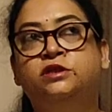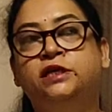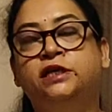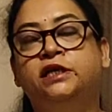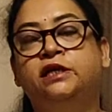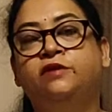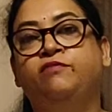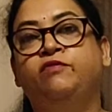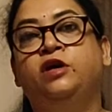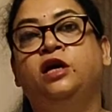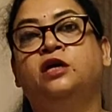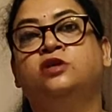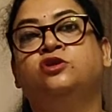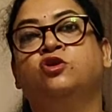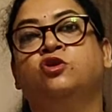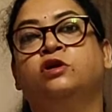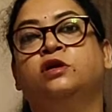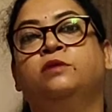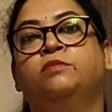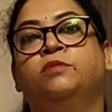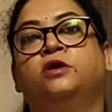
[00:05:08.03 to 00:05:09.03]
Now
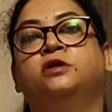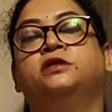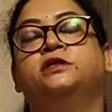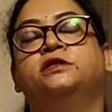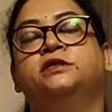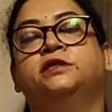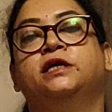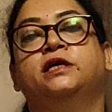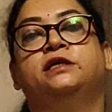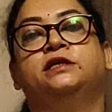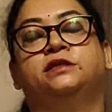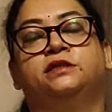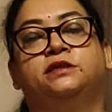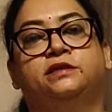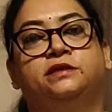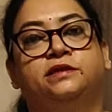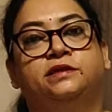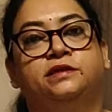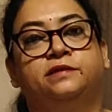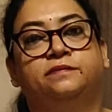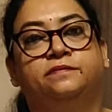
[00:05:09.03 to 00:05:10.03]
see, we are talking about
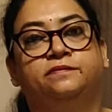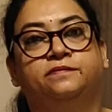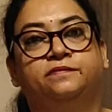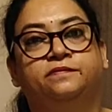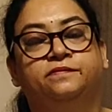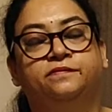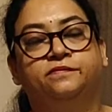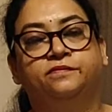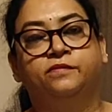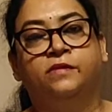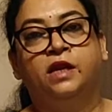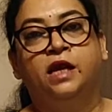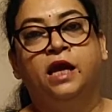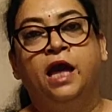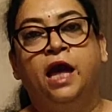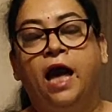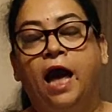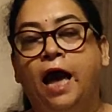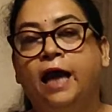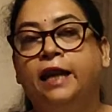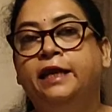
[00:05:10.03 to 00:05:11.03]
intelligence,
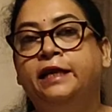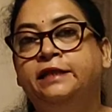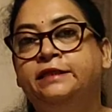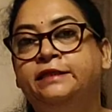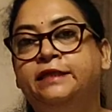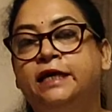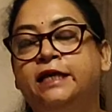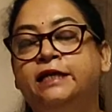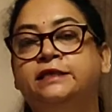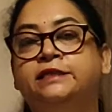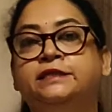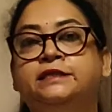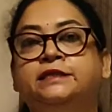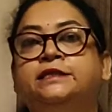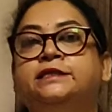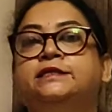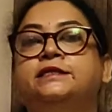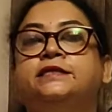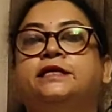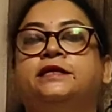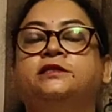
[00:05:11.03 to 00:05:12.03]
and
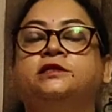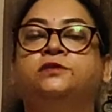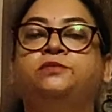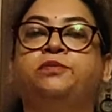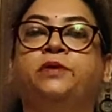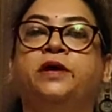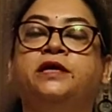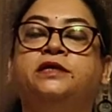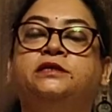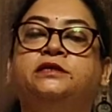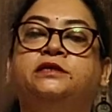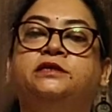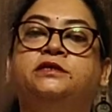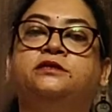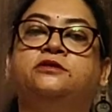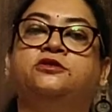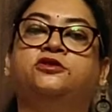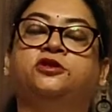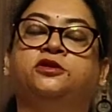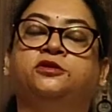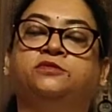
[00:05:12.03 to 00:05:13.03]
intelligence is
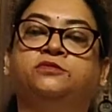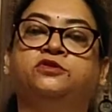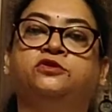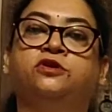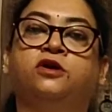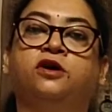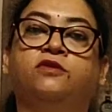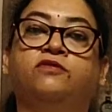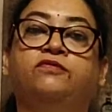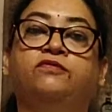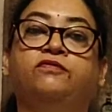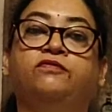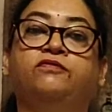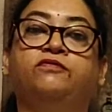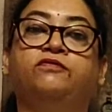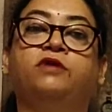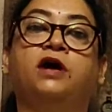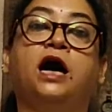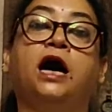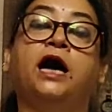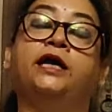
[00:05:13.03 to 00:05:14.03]
expressed in terms
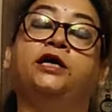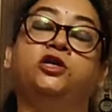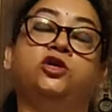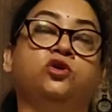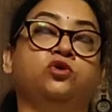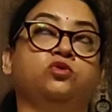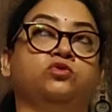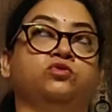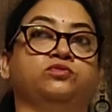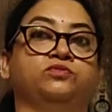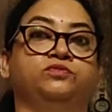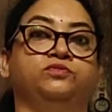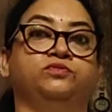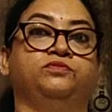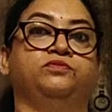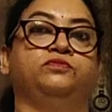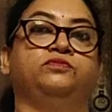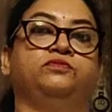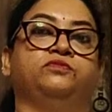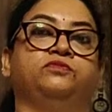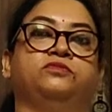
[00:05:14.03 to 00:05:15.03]
of
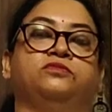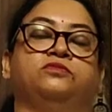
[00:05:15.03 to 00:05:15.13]
IQ.